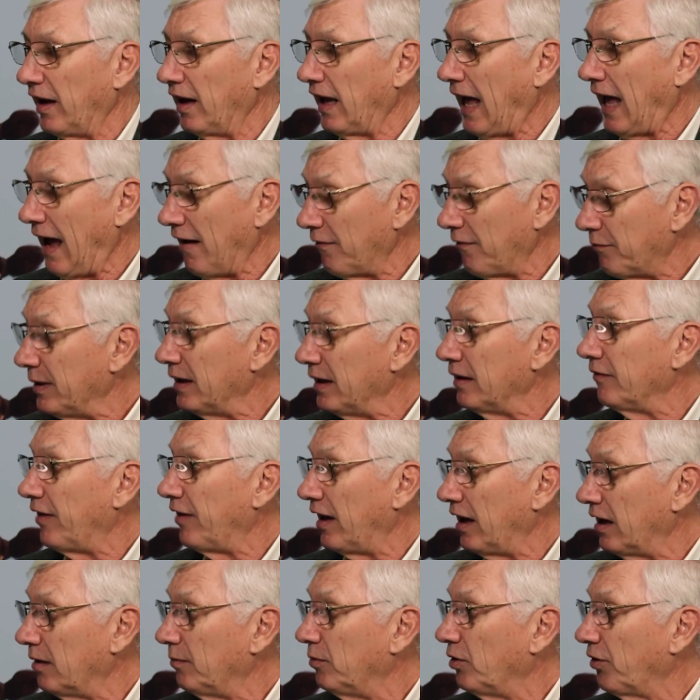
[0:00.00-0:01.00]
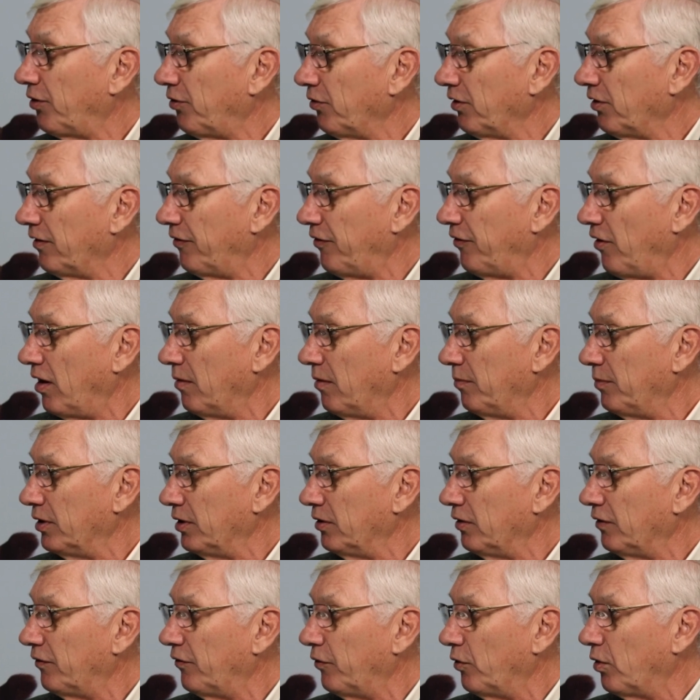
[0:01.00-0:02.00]
have been available through the Farm
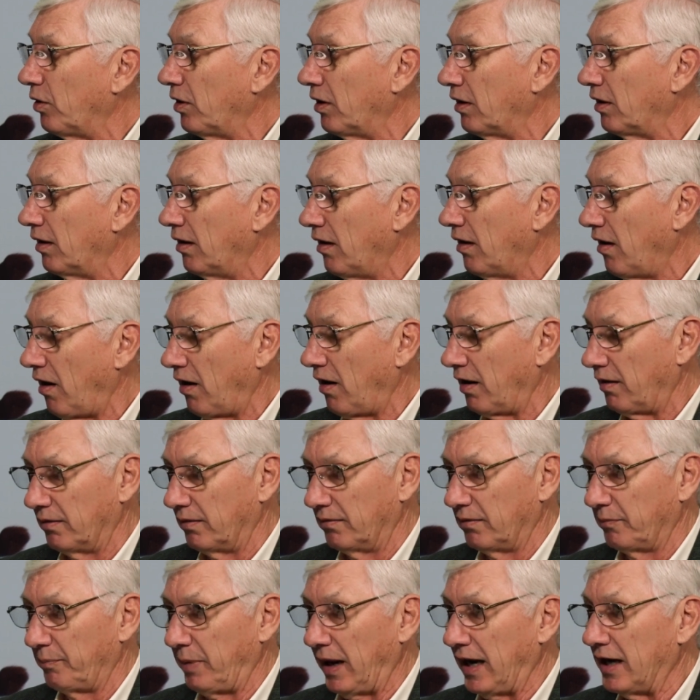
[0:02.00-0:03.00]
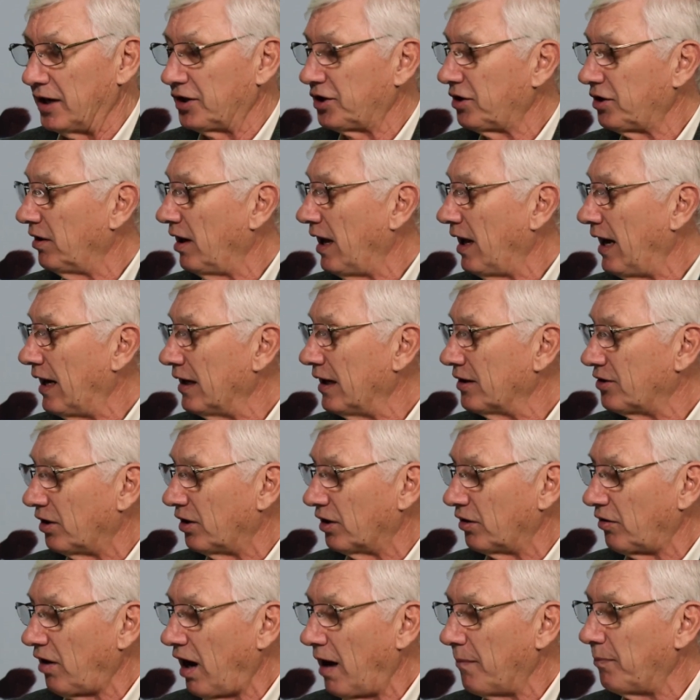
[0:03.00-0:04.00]
Bill for our pasture lands, our
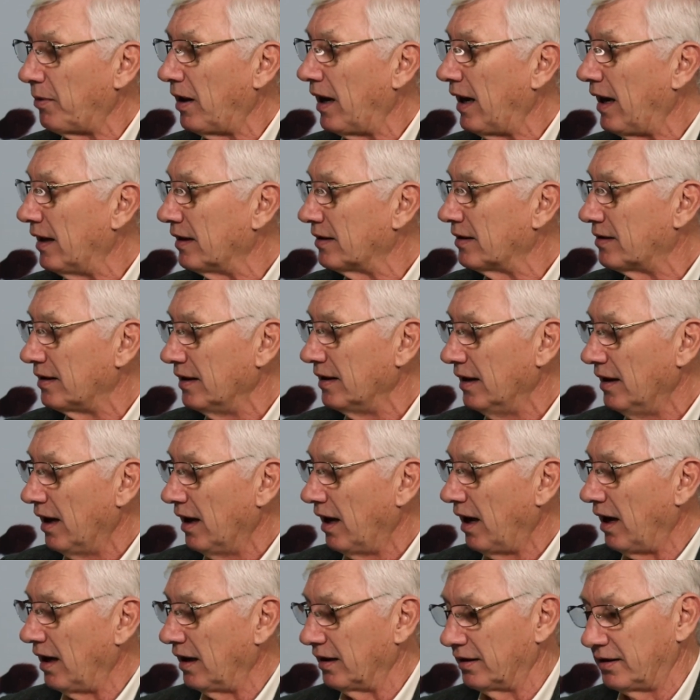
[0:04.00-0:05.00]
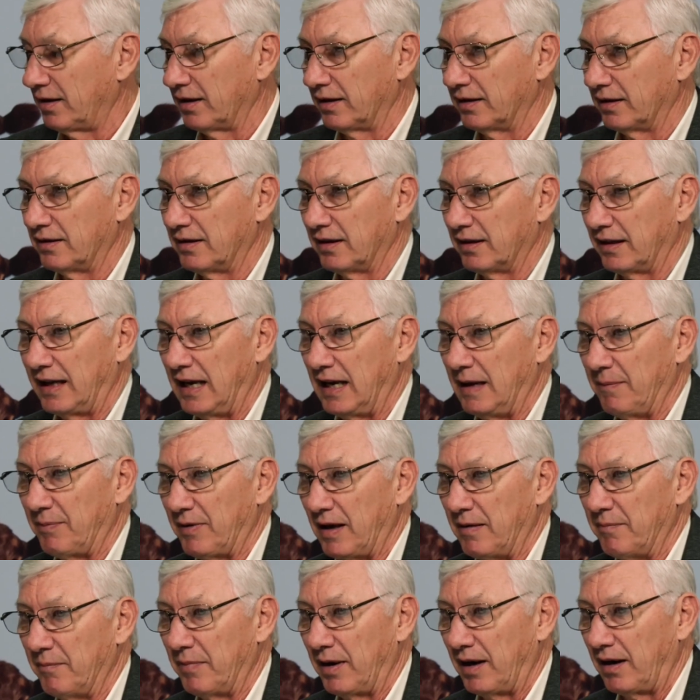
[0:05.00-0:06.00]
crop lands, to keep
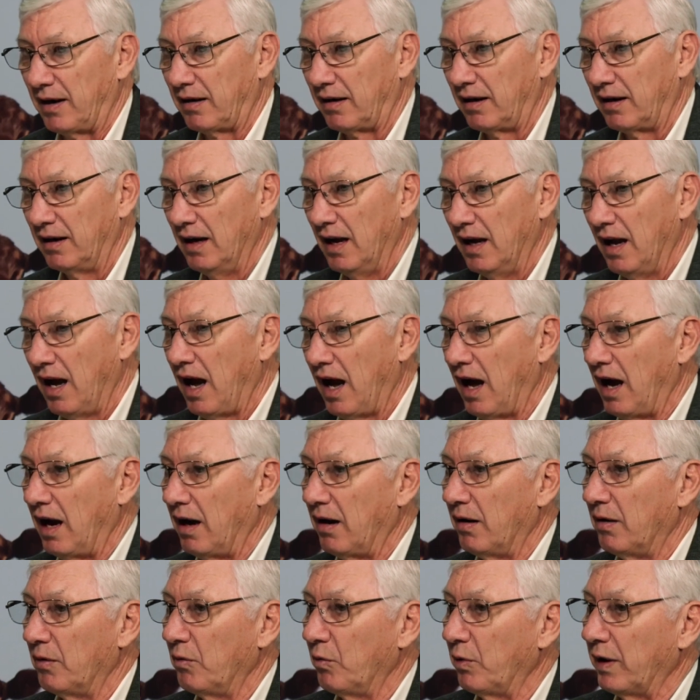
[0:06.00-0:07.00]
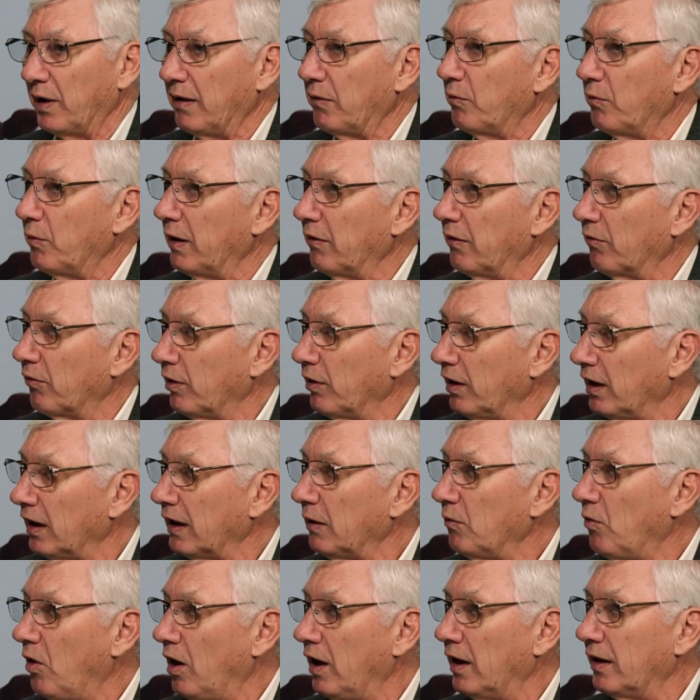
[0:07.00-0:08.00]
them better. We
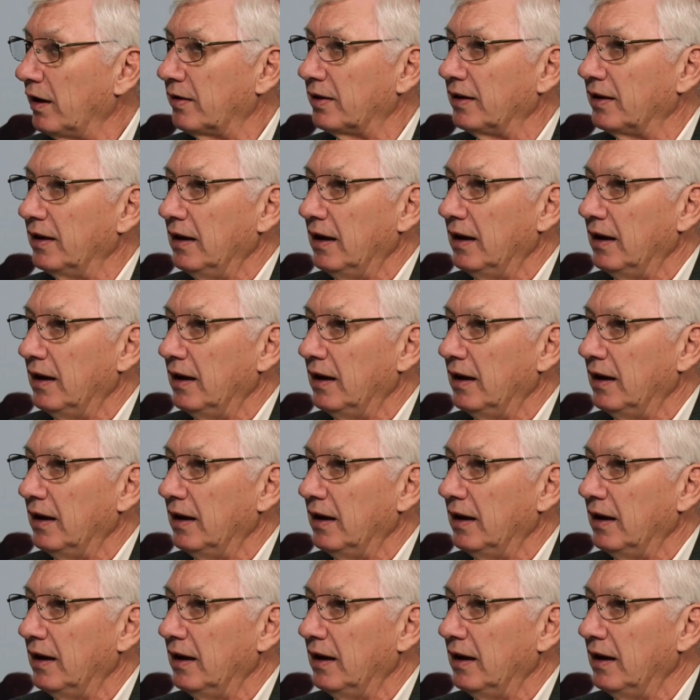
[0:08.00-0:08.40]
really want